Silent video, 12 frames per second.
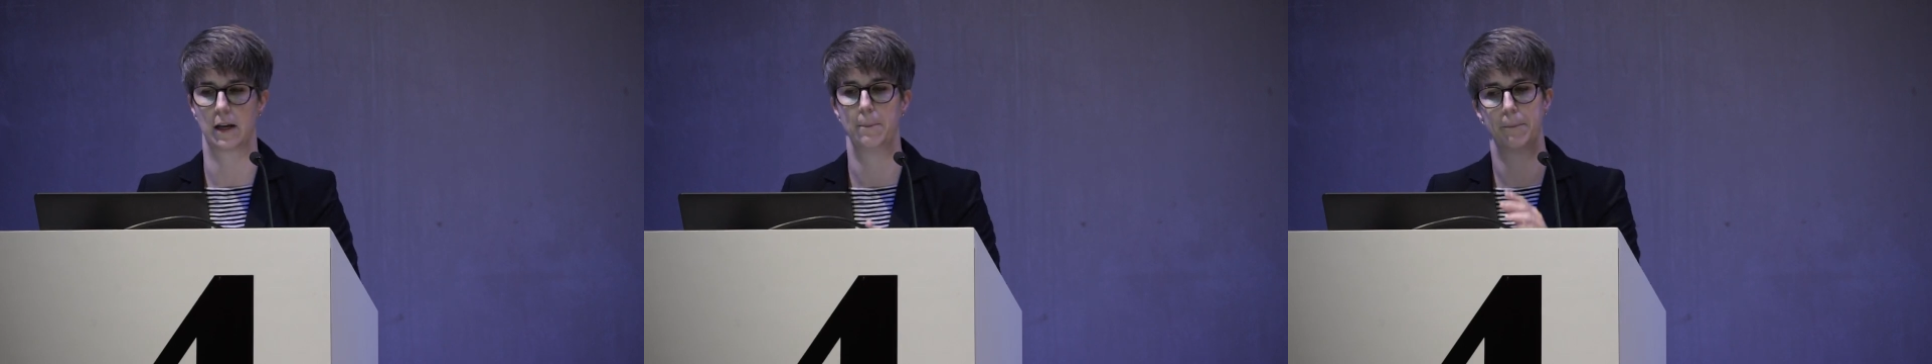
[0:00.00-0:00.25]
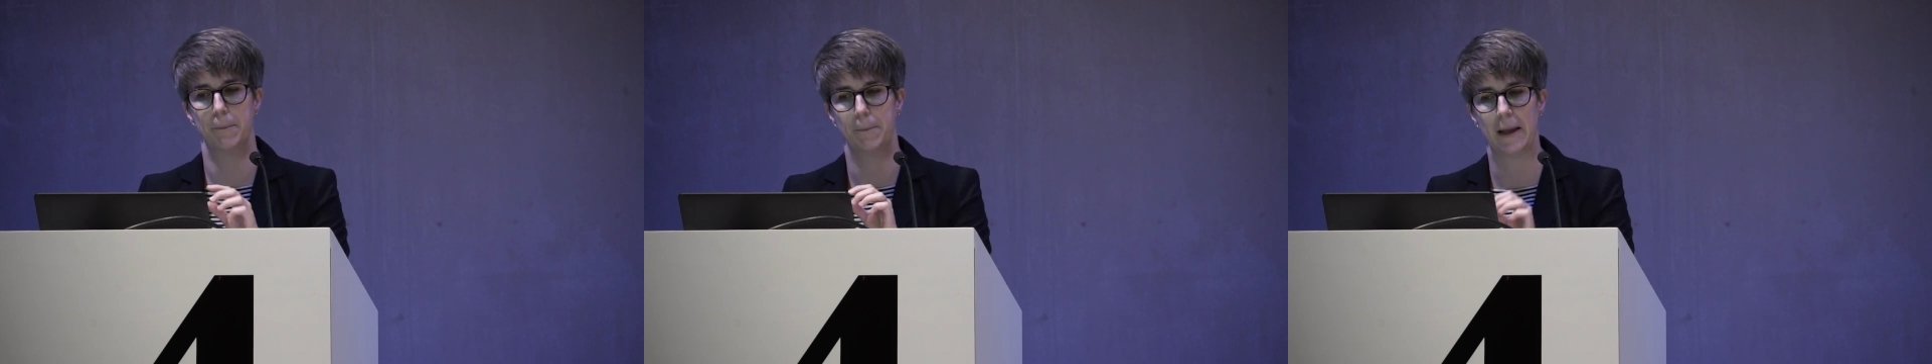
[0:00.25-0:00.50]

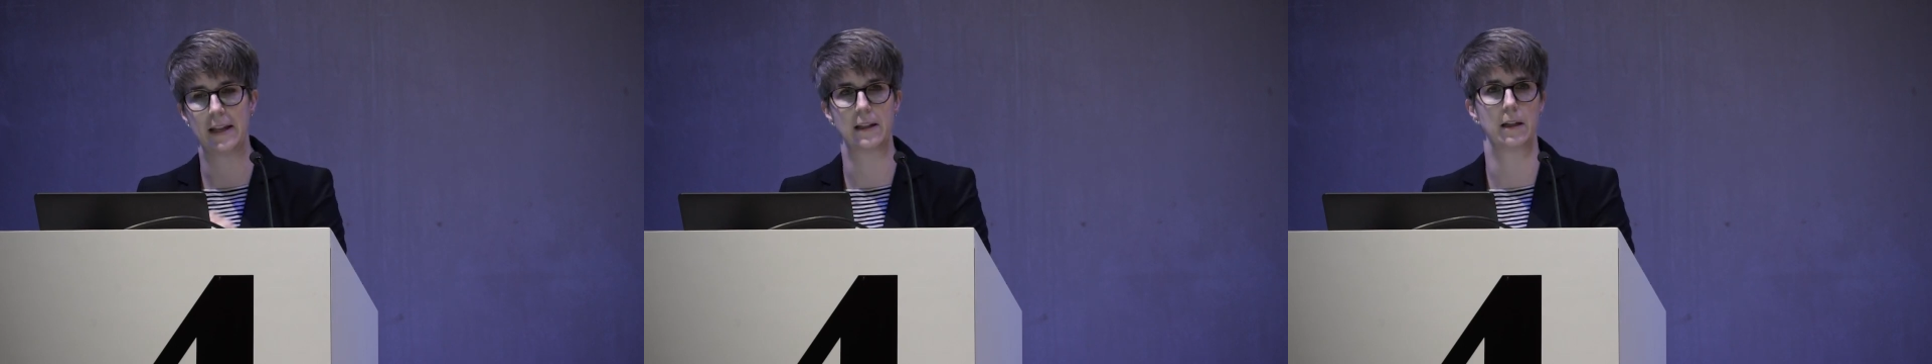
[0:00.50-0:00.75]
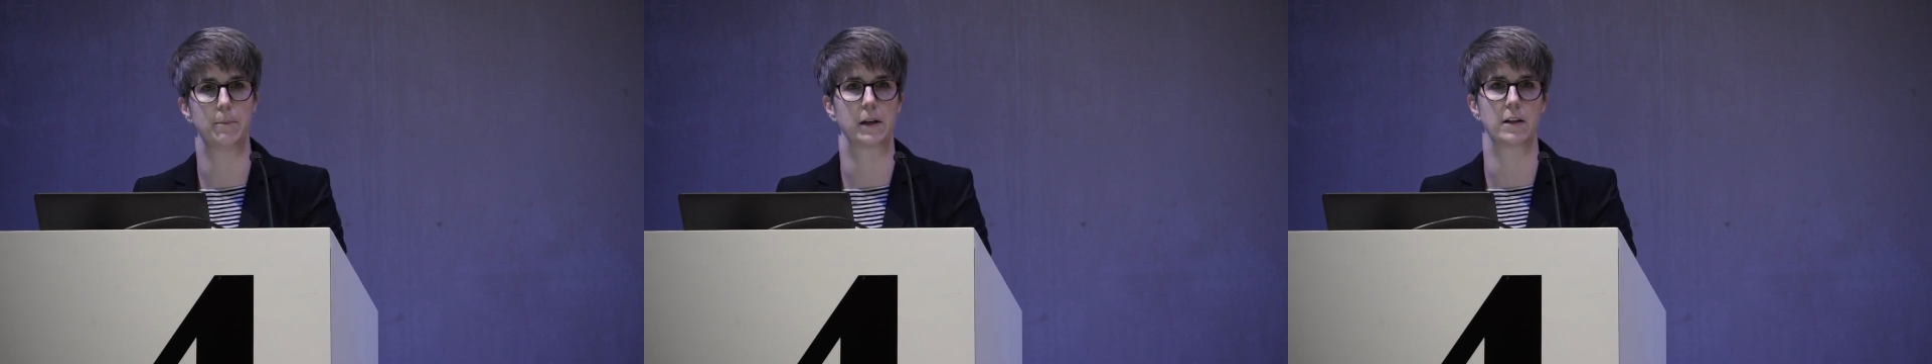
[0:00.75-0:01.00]
and
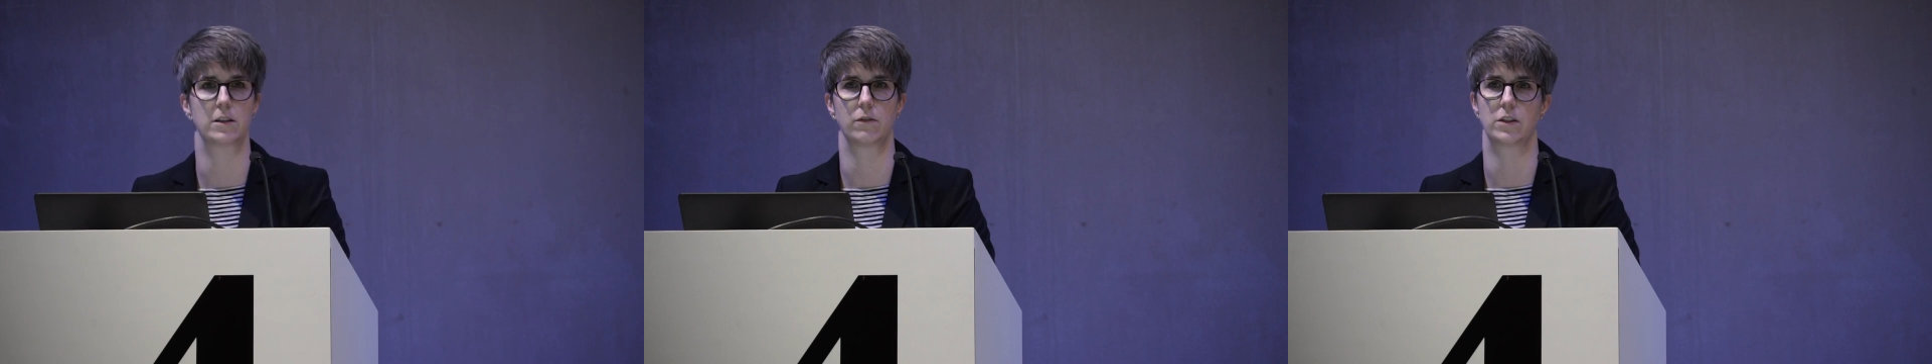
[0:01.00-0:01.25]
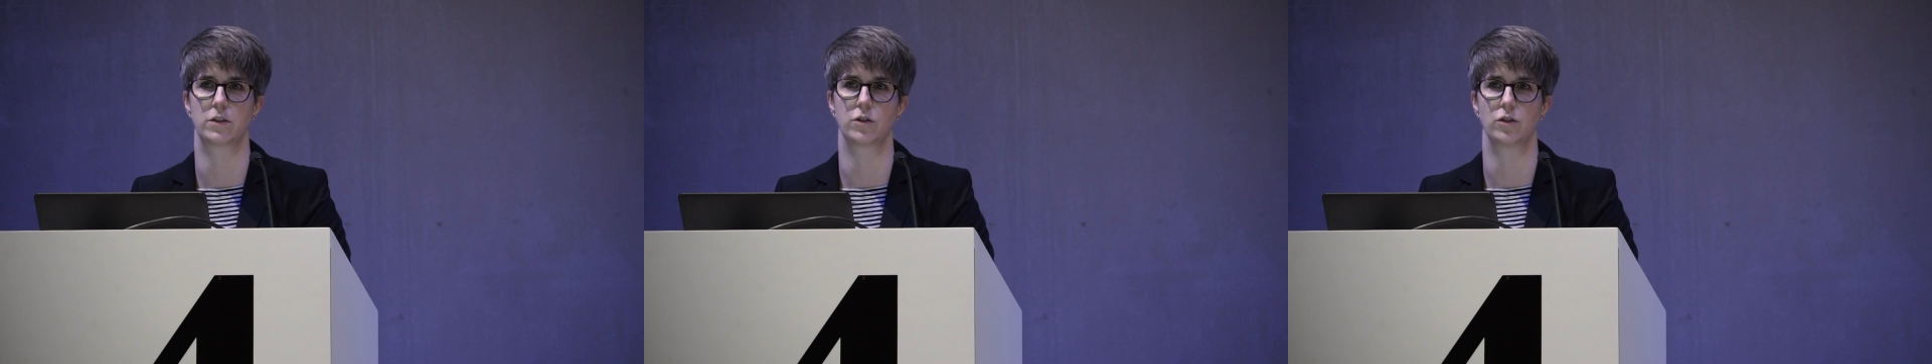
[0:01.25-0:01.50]
mainly because
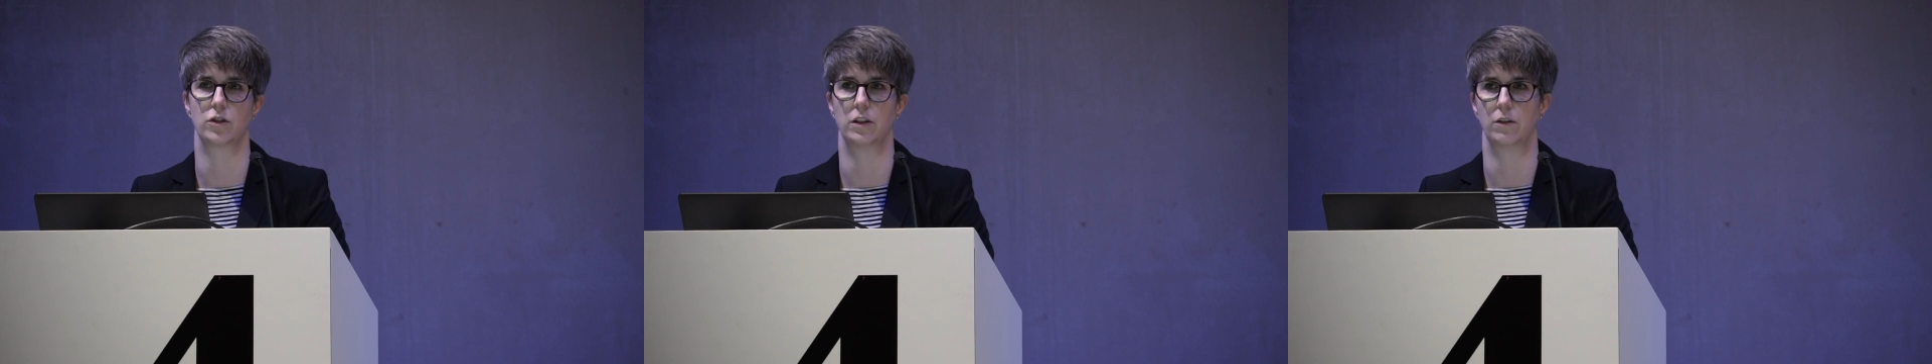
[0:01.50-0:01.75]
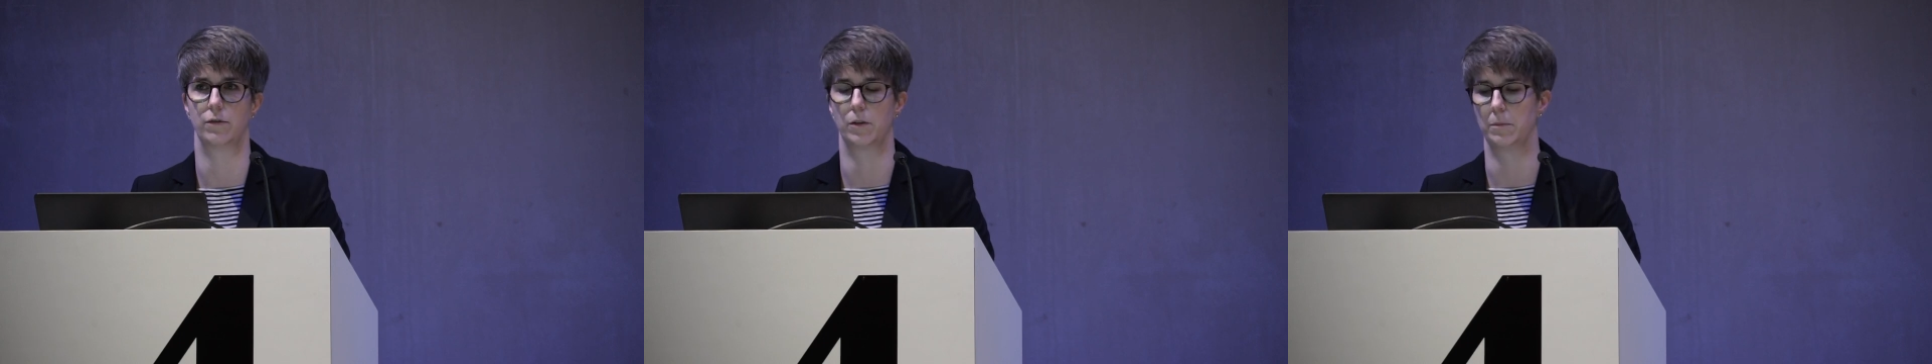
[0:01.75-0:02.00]
of the search
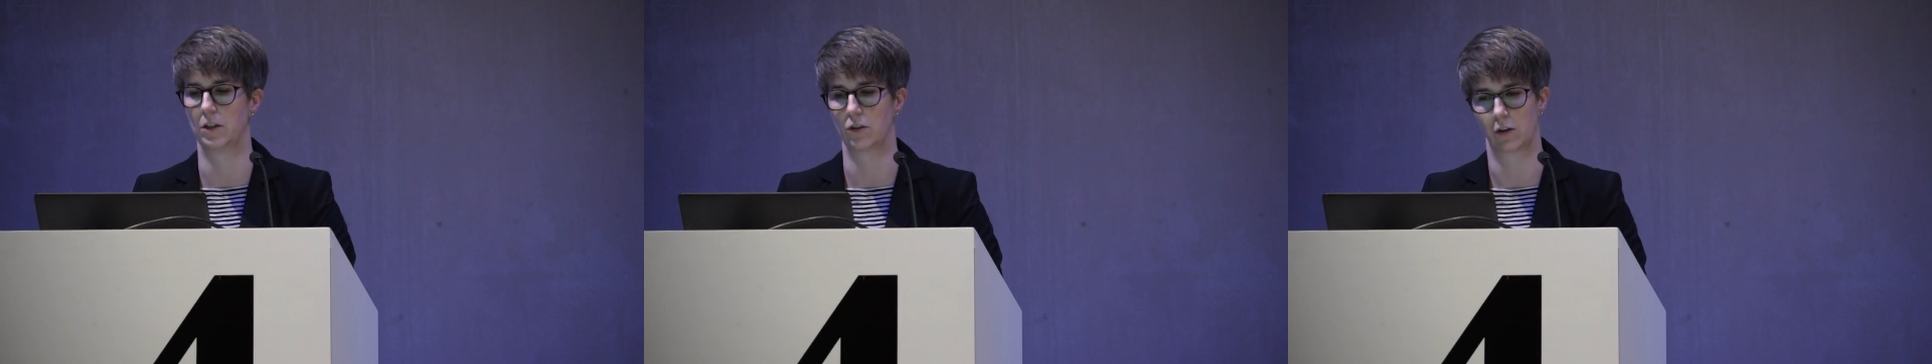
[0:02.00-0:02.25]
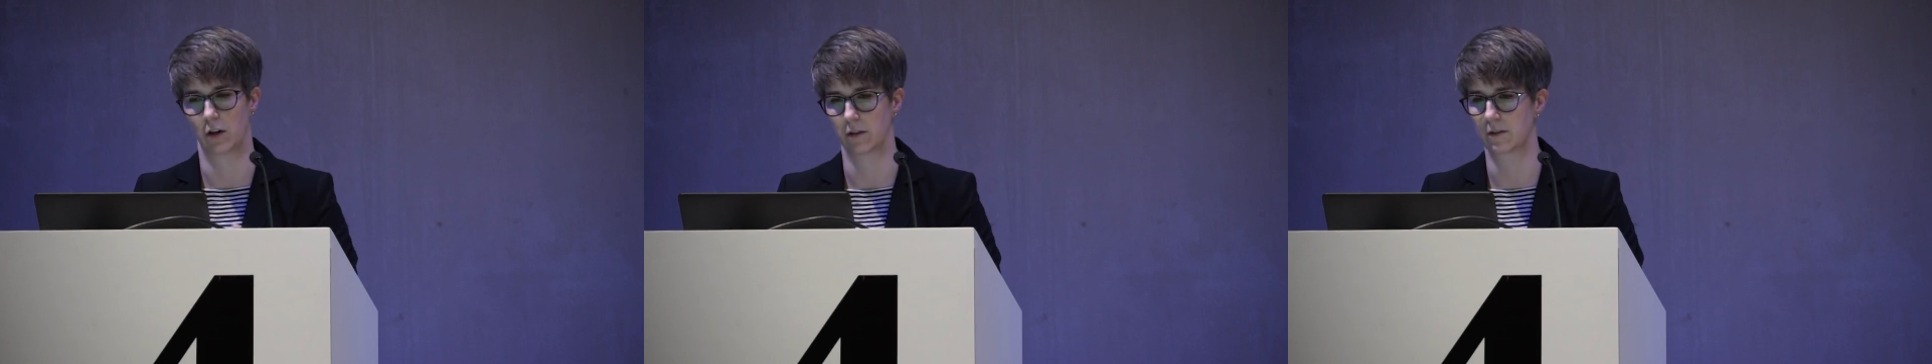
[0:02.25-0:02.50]
and
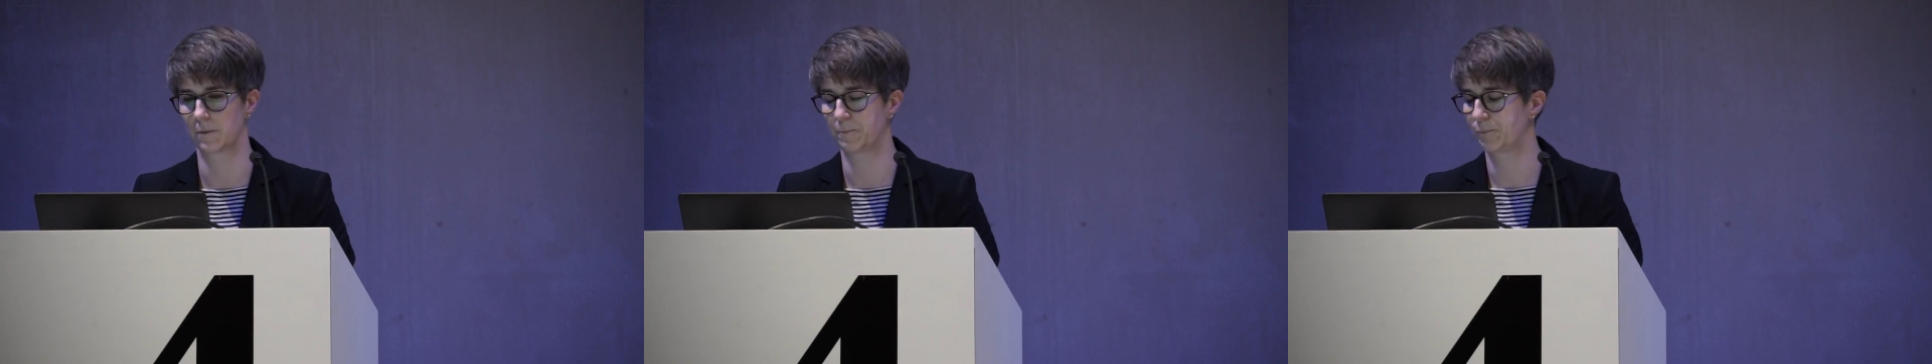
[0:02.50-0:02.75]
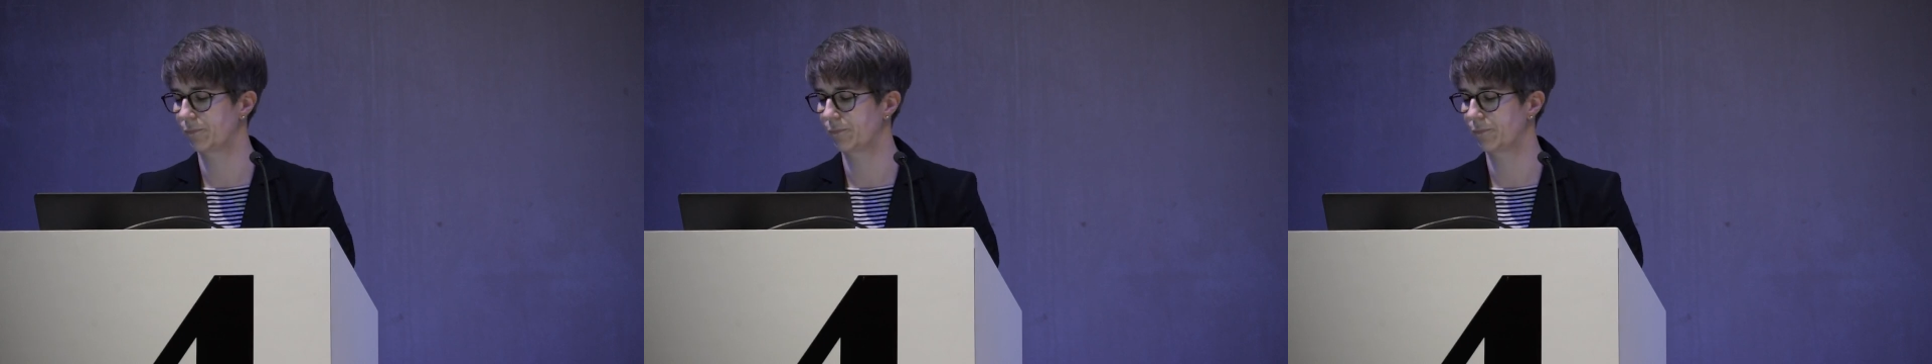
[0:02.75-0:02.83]
information costs.